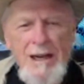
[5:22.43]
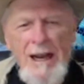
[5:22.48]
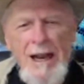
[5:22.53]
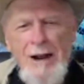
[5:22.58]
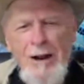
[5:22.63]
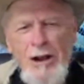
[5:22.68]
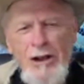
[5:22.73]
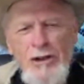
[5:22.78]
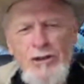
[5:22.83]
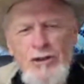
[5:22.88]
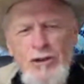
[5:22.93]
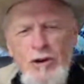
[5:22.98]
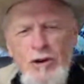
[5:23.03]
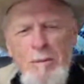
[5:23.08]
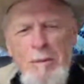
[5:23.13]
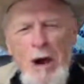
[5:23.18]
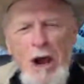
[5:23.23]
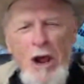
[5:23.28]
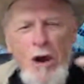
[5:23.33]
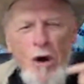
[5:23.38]
And I saw
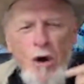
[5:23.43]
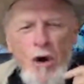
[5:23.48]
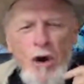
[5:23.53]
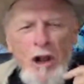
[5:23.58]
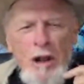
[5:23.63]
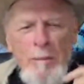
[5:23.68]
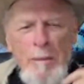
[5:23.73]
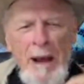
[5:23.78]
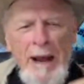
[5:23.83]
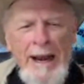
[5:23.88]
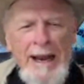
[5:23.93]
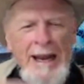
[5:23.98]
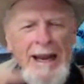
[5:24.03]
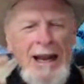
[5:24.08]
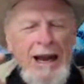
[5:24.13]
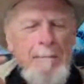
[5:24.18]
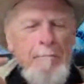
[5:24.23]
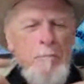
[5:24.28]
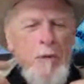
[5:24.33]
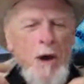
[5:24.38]
my oil money,
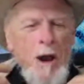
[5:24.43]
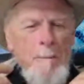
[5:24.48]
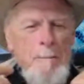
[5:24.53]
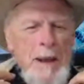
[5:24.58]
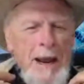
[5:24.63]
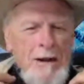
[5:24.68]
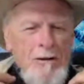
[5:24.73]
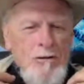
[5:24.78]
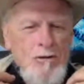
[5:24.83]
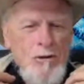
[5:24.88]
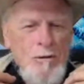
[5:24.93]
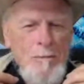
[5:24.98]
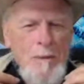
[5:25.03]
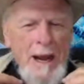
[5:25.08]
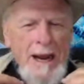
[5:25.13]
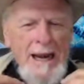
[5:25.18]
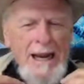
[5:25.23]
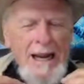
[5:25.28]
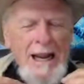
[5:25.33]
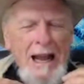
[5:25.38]
my petrol
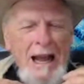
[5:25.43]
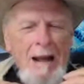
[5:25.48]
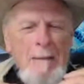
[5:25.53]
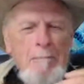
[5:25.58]
money